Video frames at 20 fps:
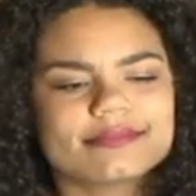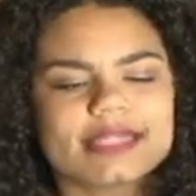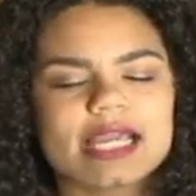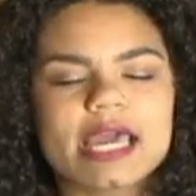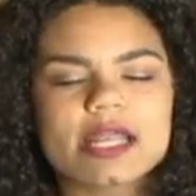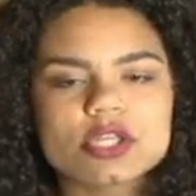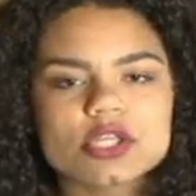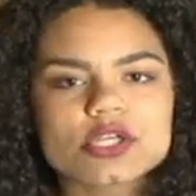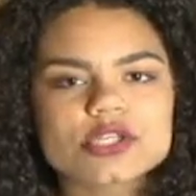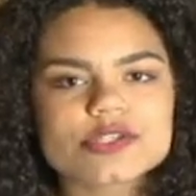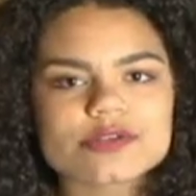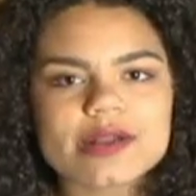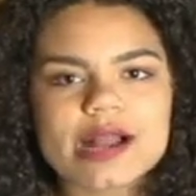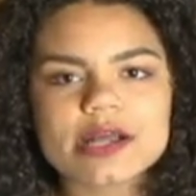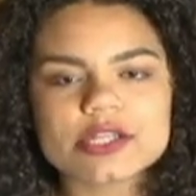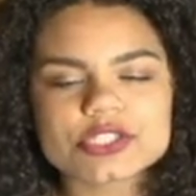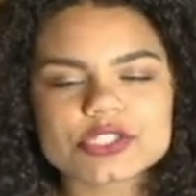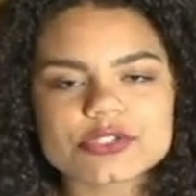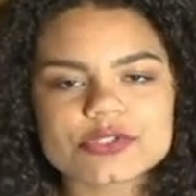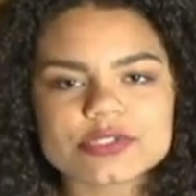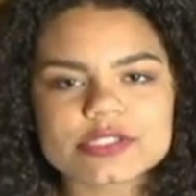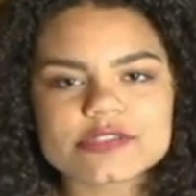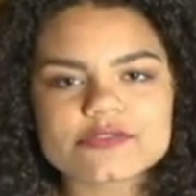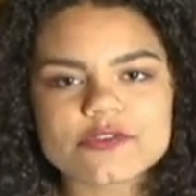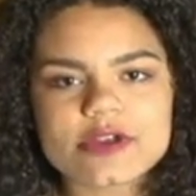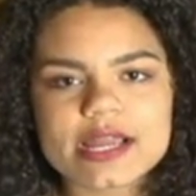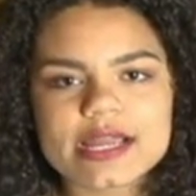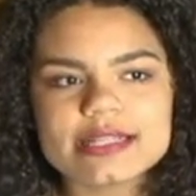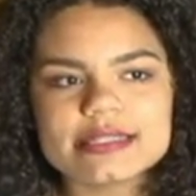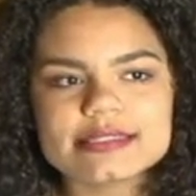Kind of looks around to his
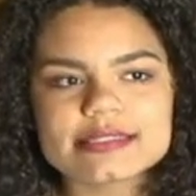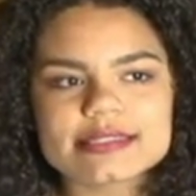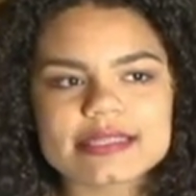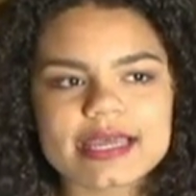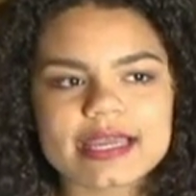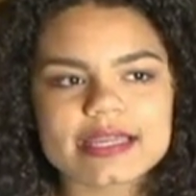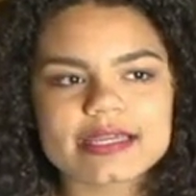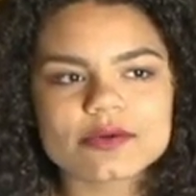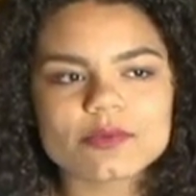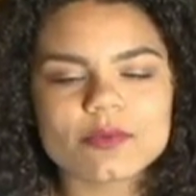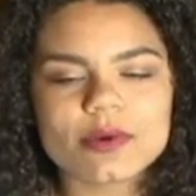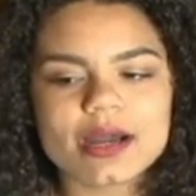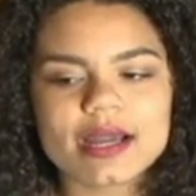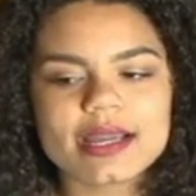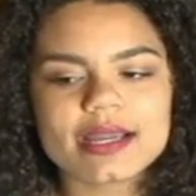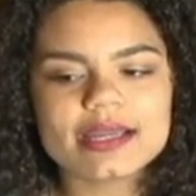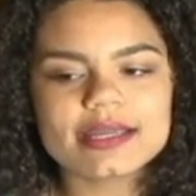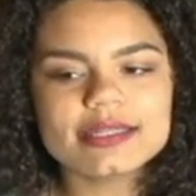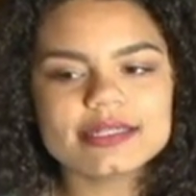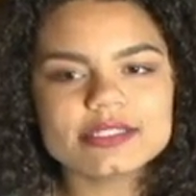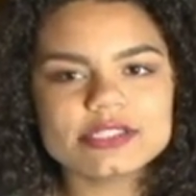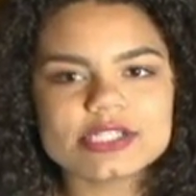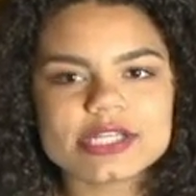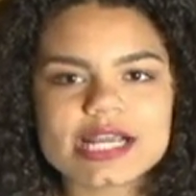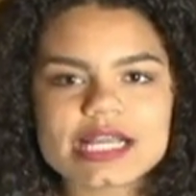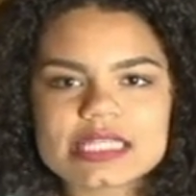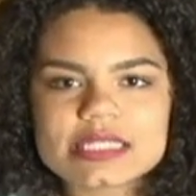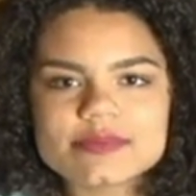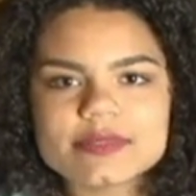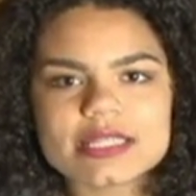friends, like, Why did she
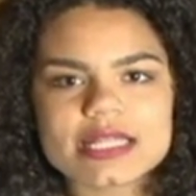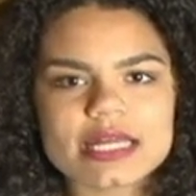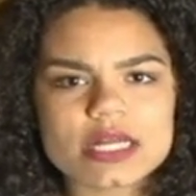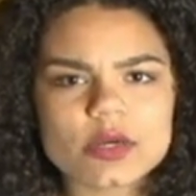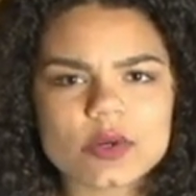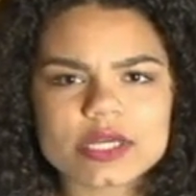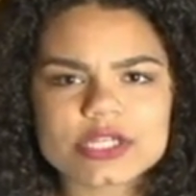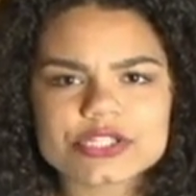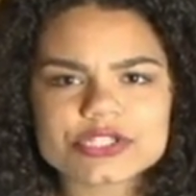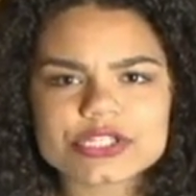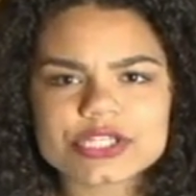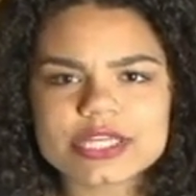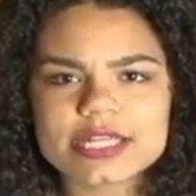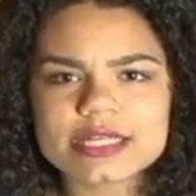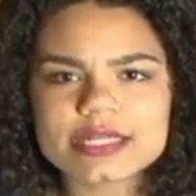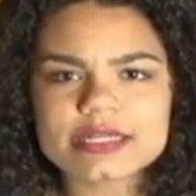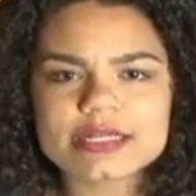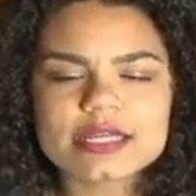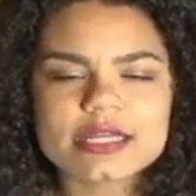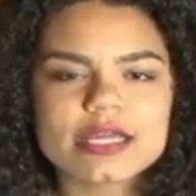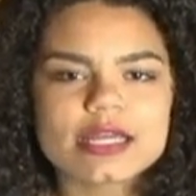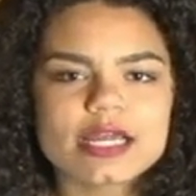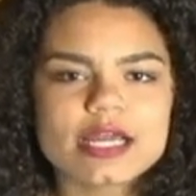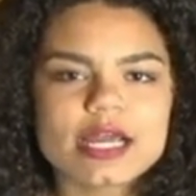ask me that question?